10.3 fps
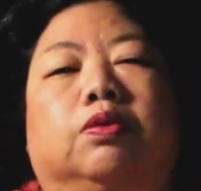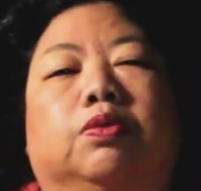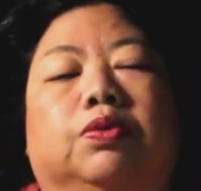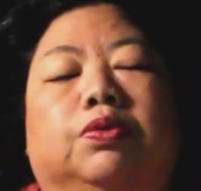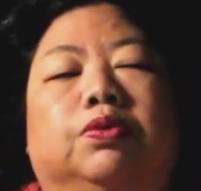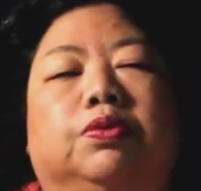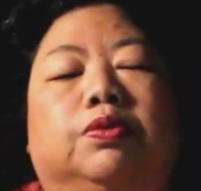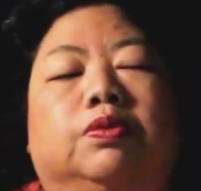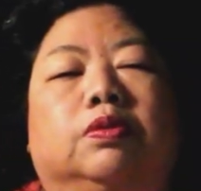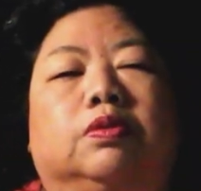
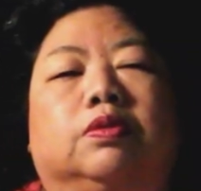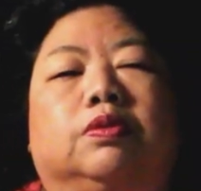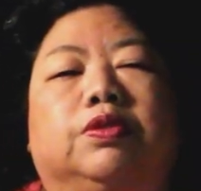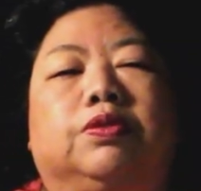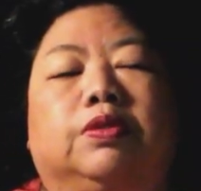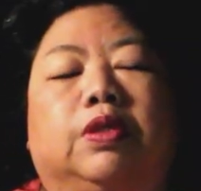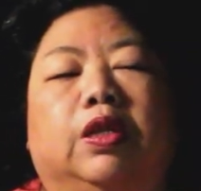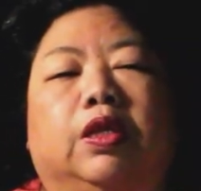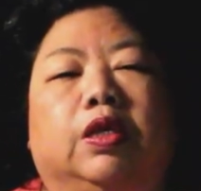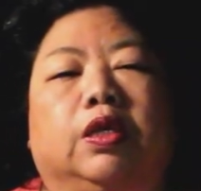Good, you,
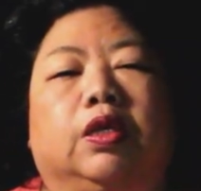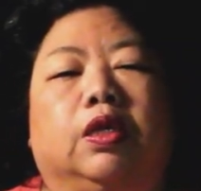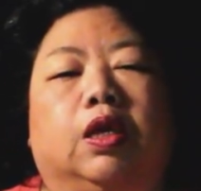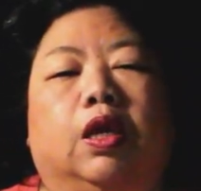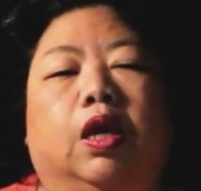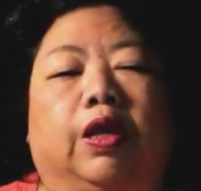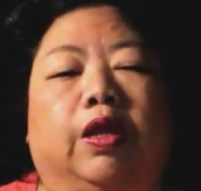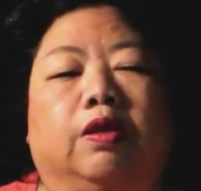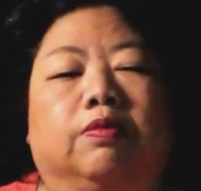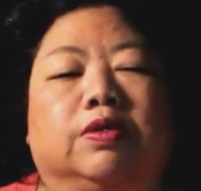Danny.
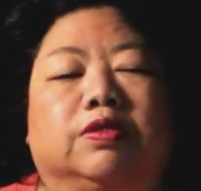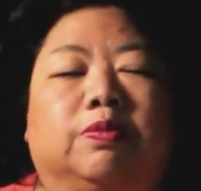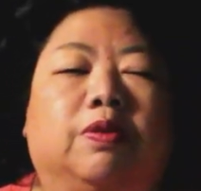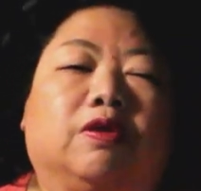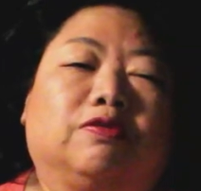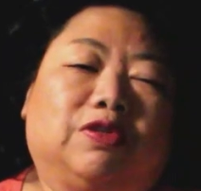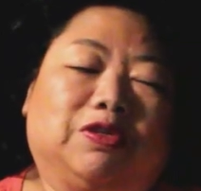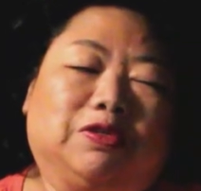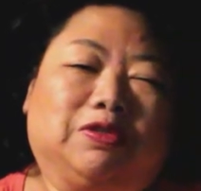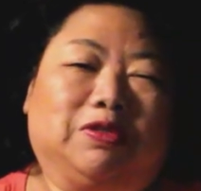Danny was a
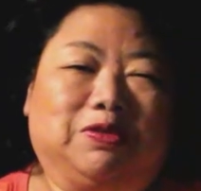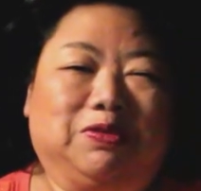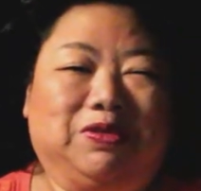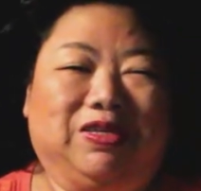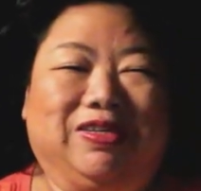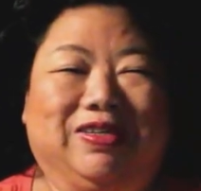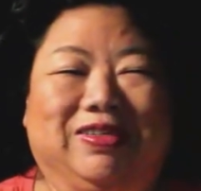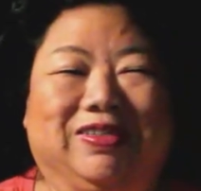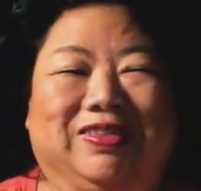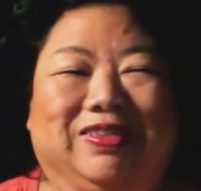perfect little kid.
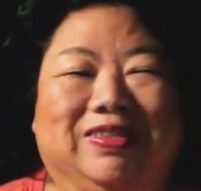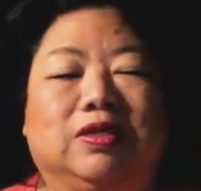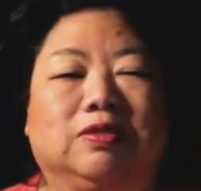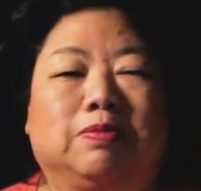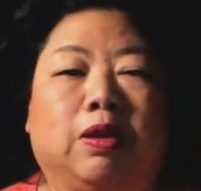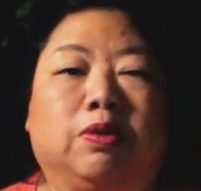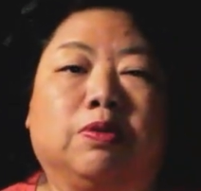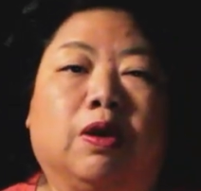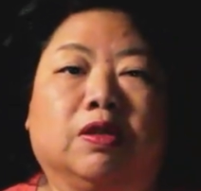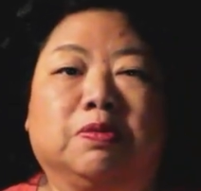He's my
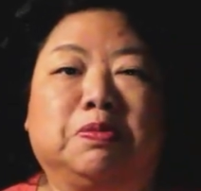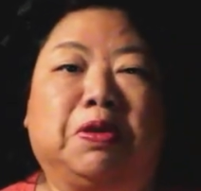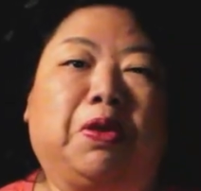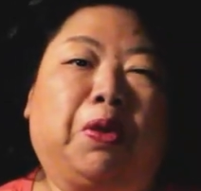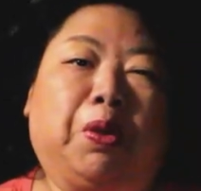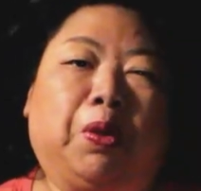quality.